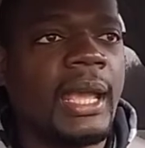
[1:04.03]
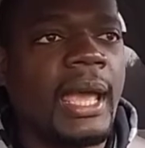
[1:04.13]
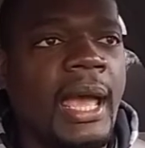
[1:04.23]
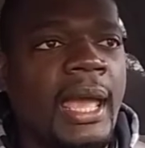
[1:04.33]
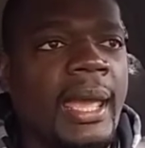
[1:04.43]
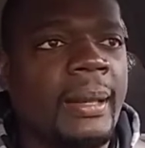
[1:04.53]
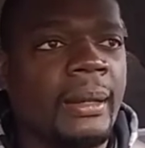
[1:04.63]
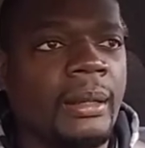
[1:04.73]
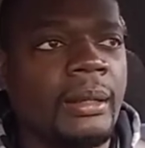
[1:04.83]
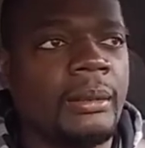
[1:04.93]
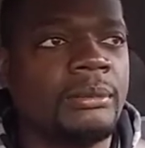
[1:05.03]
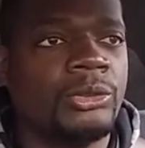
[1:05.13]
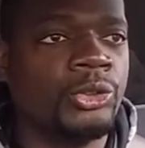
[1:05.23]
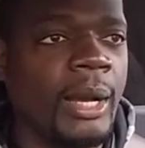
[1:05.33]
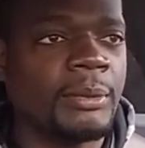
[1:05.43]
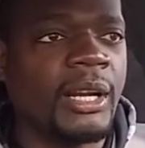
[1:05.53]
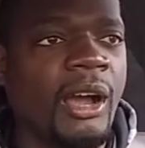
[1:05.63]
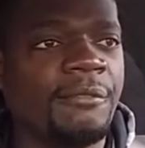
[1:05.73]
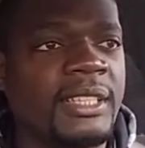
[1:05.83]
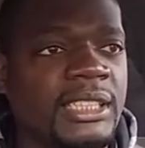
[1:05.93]
I had um, dropped it
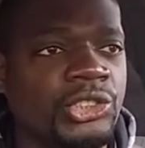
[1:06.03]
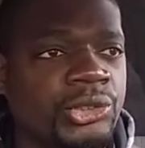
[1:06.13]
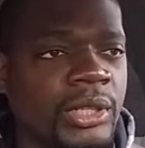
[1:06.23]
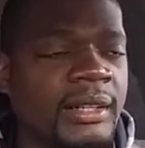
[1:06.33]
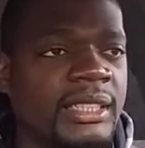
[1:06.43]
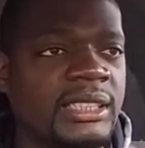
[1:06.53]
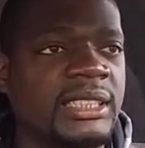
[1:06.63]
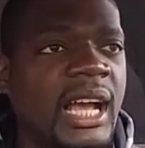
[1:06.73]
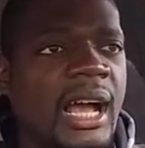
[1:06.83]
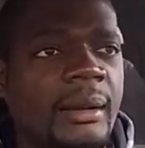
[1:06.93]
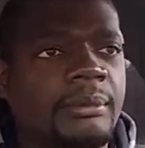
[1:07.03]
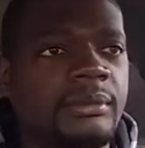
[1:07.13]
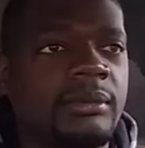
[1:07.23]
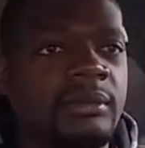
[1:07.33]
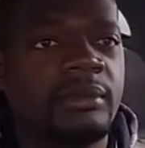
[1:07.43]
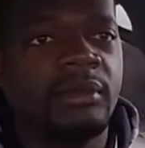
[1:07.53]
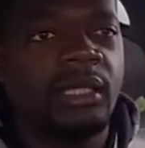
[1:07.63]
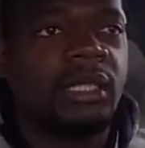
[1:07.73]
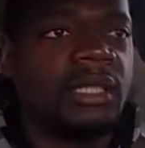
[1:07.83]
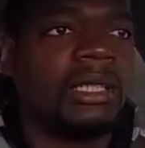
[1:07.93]
off at the, at the shop
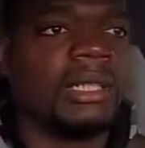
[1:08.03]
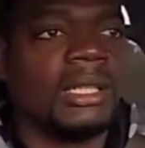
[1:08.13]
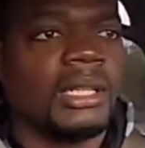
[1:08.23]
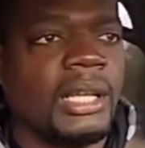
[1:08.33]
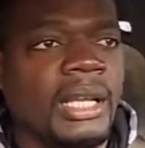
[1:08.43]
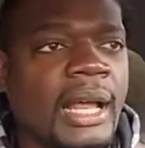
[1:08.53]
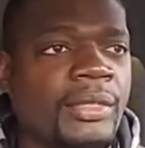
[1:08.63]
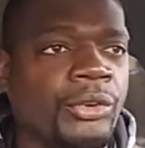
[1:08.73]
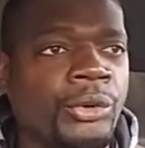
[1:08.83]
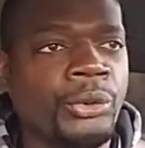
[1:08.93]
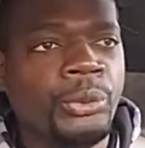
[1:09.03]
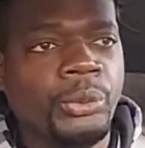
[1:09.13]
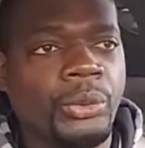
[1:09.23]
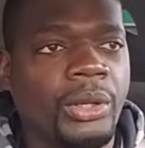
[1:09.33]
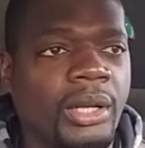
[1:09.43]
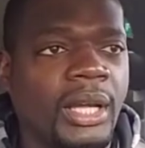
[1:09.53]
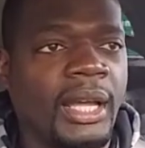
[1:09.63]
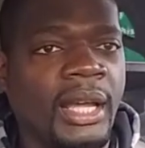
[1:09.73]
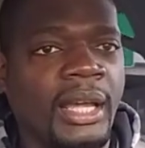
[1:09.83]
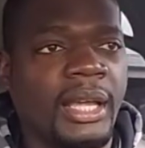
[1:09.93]
and I threw
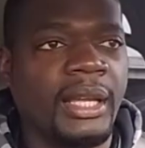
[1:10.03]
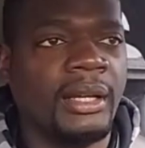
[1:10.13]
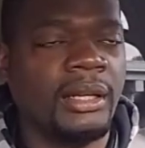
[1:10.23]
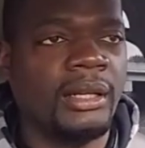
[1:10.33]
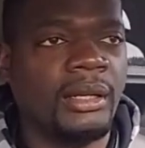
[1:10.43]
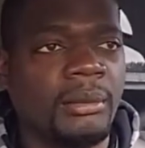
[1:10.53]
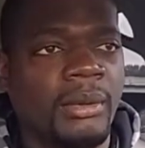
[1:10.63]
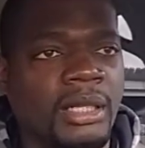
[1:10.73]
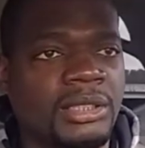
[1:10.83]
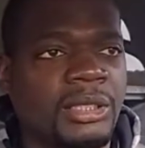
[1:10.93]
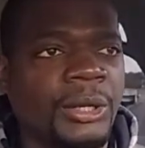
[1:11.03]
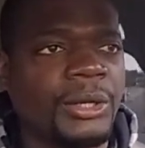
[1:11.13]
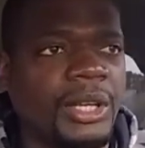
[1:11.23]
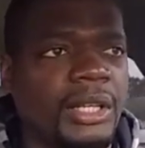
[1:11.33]
a, um, a circuit.